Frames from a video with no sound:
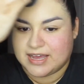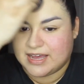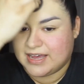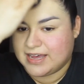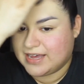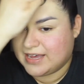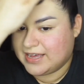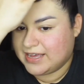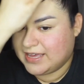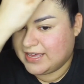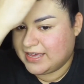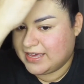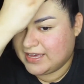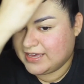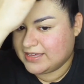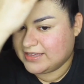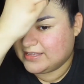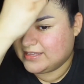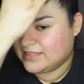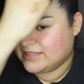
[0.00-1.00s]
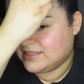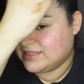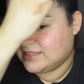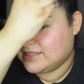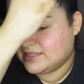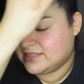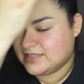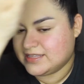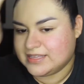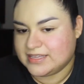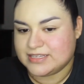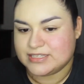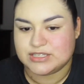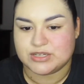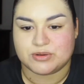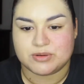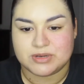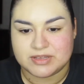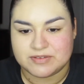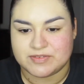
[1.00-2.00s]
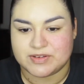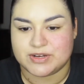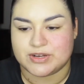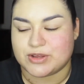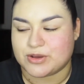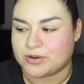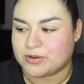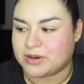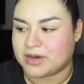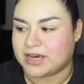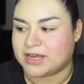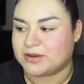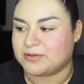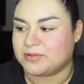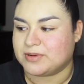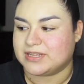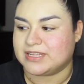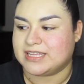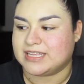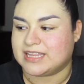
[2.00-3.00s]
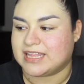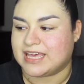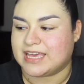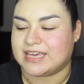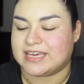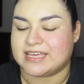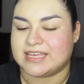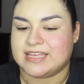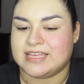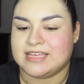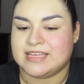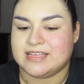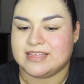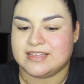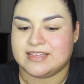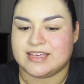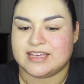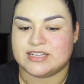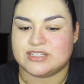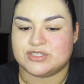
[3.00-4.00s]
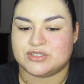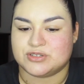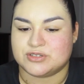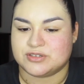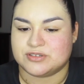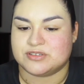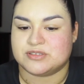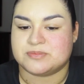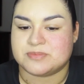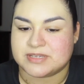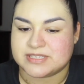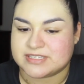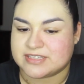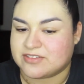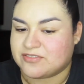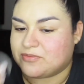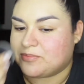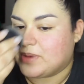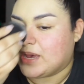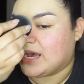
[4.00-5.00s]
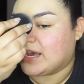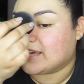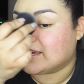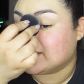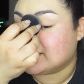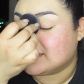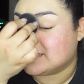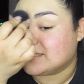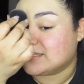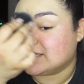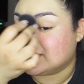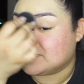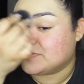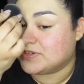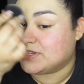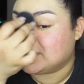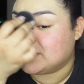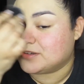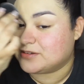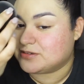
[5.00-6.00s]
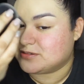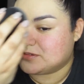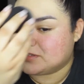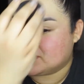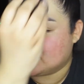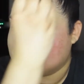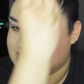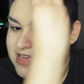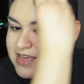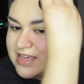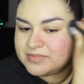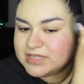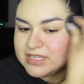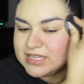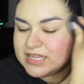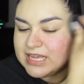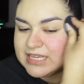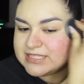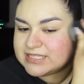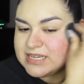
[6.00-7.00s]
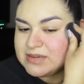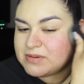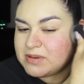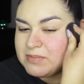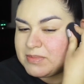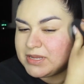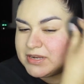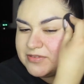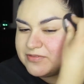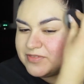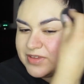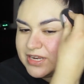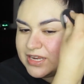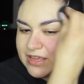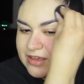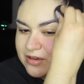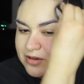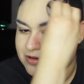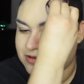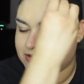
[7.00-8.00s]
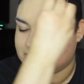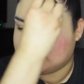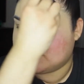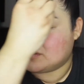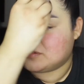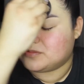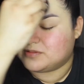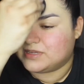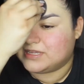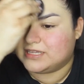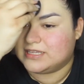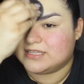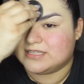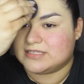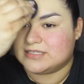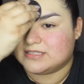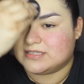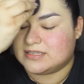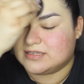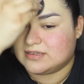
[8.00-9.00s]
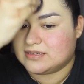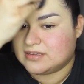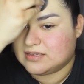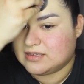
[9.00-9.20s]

I don't even know how to really like introduce myself back into these videos. The last time I made a video was,